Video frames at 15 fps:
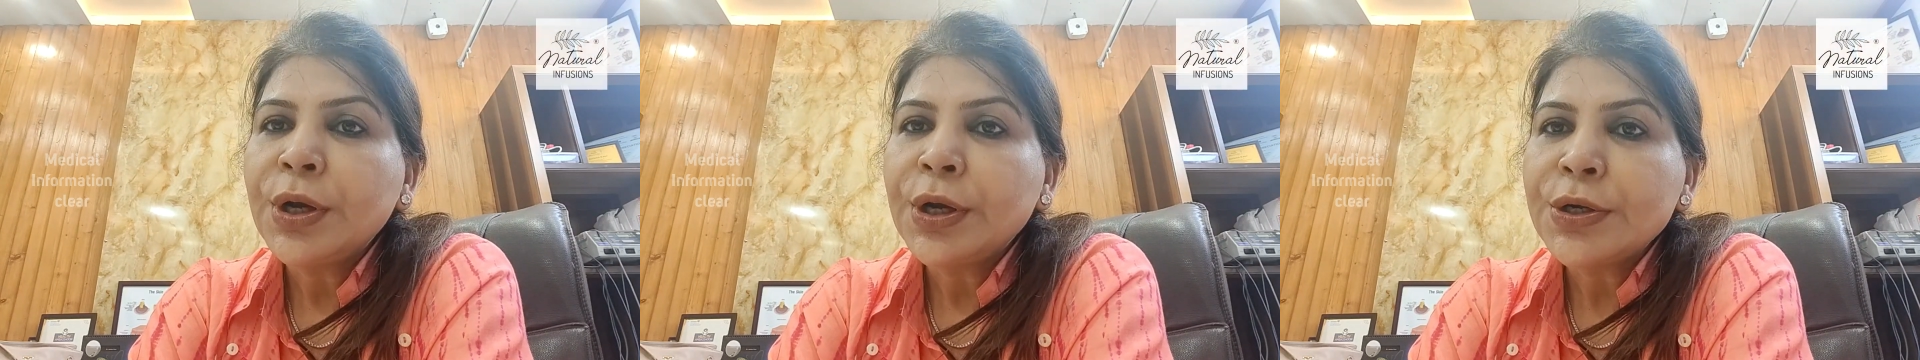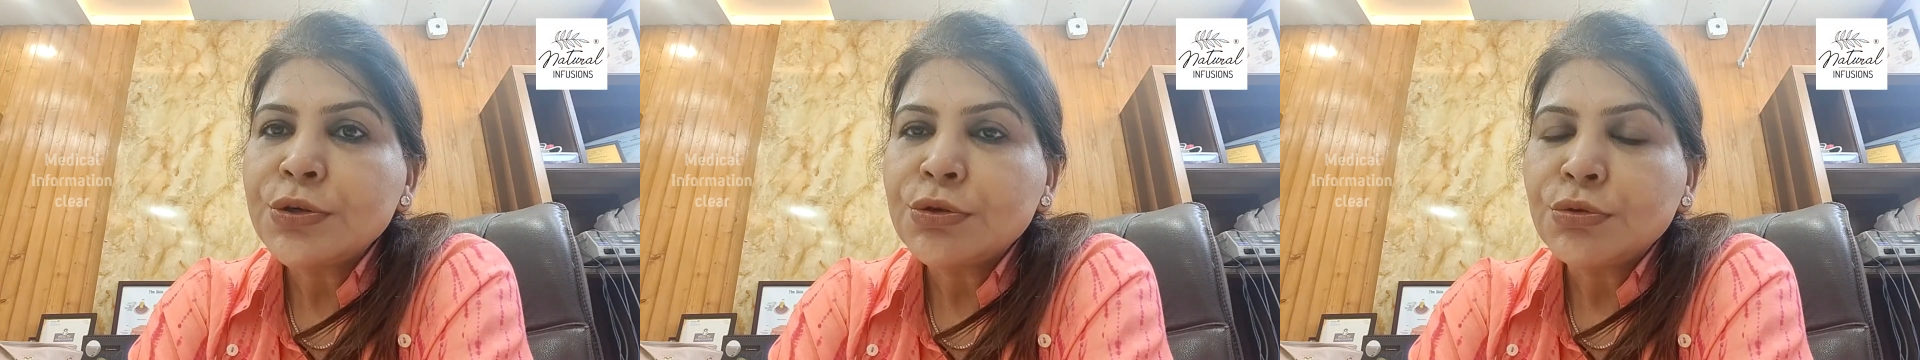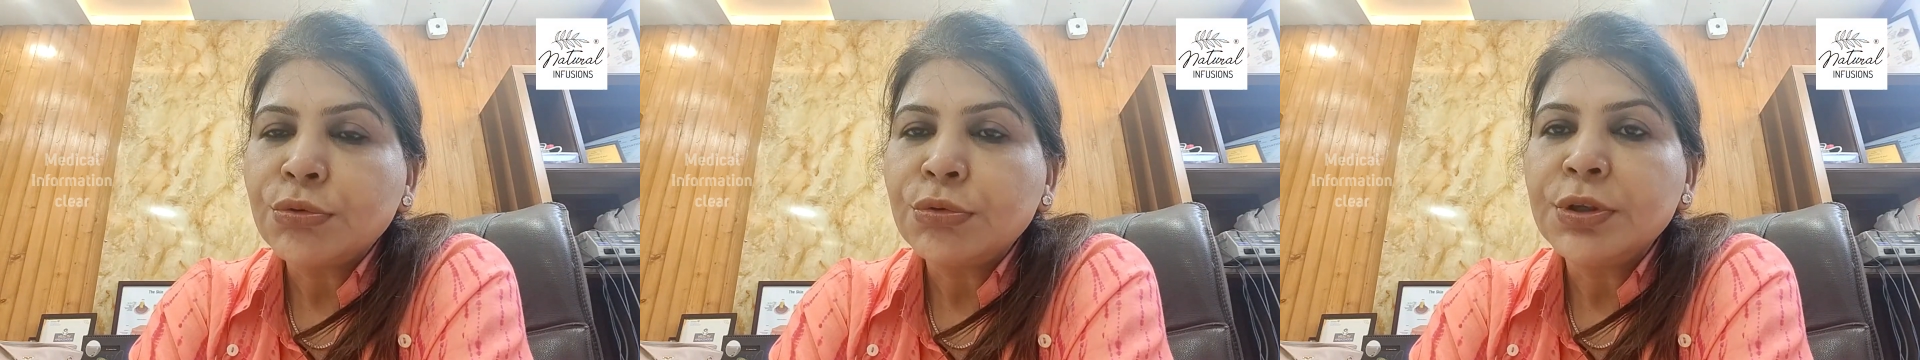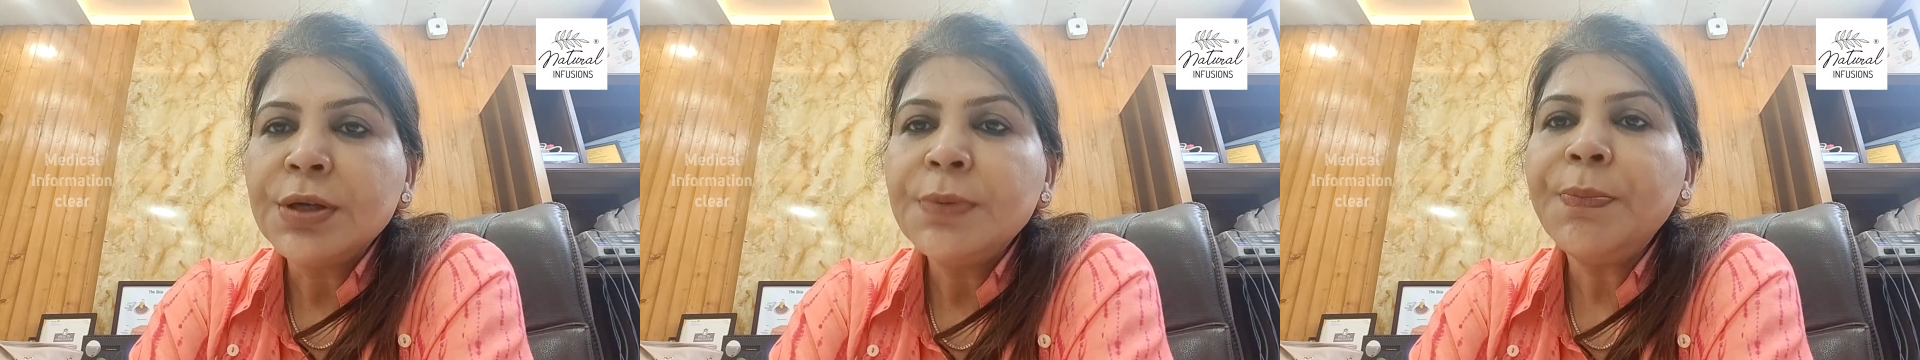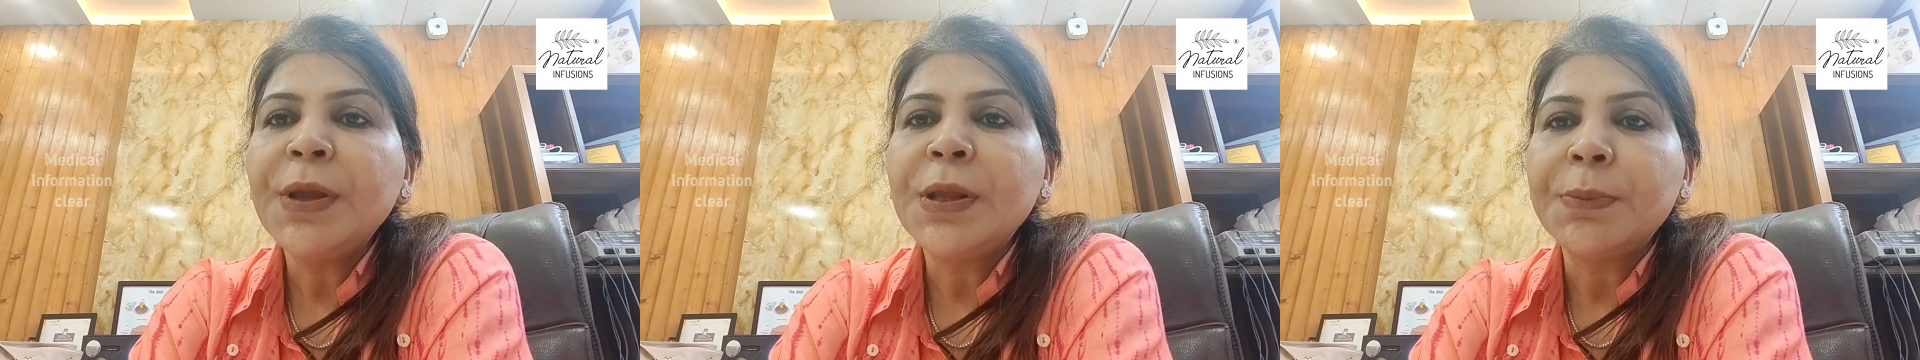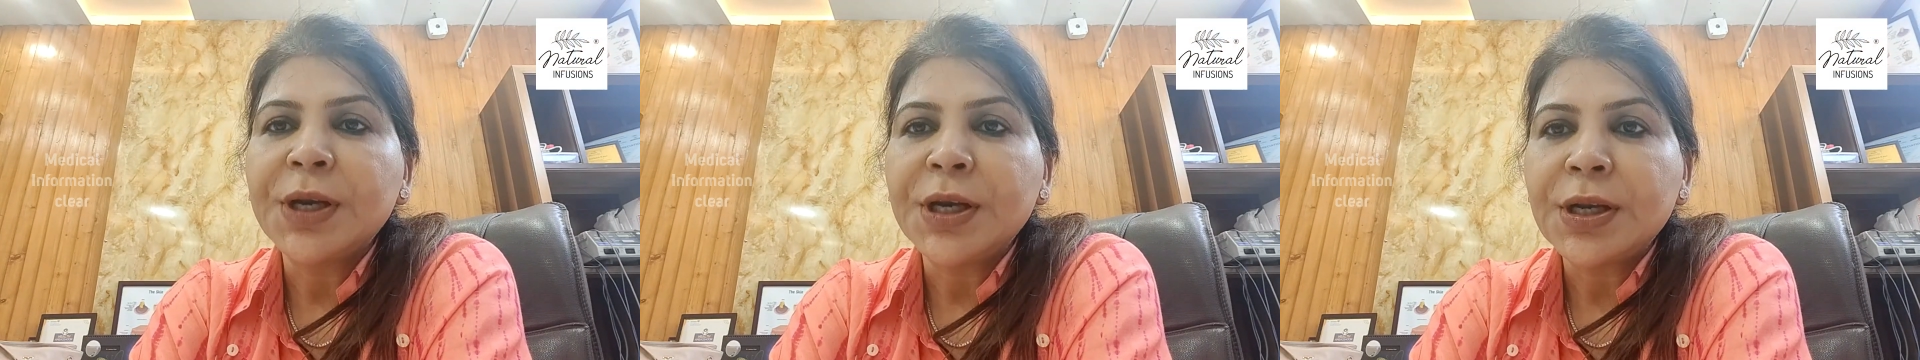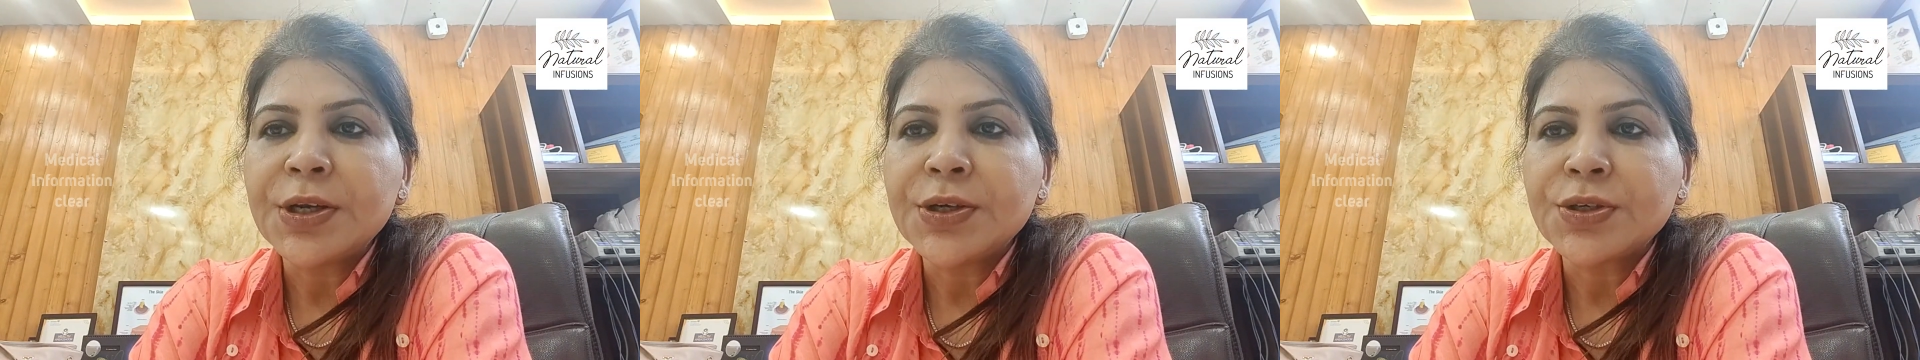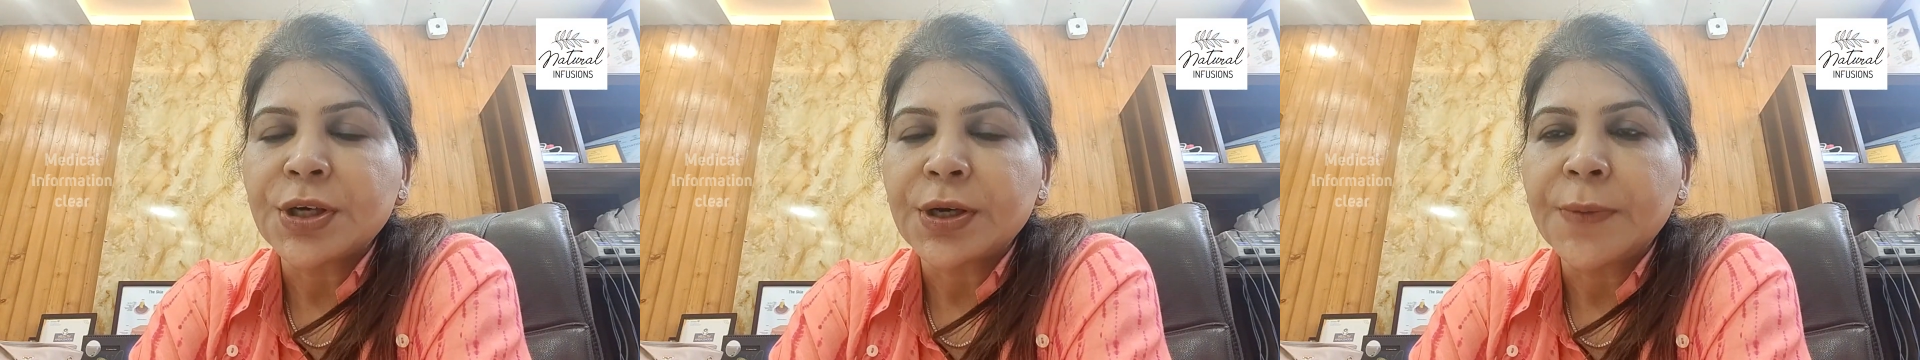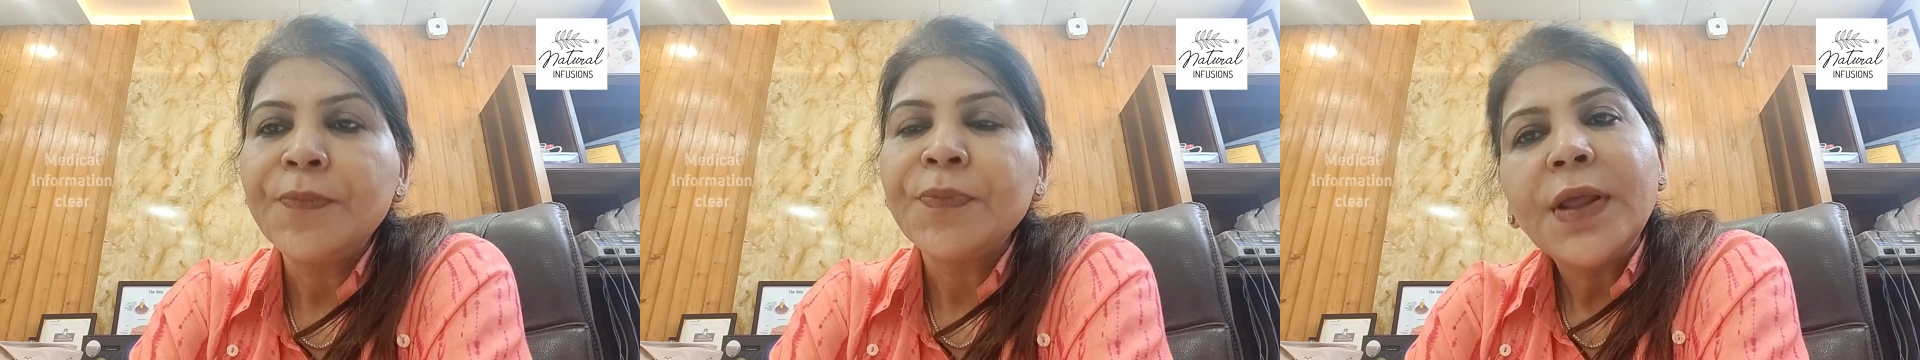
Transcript: control the pigmentation.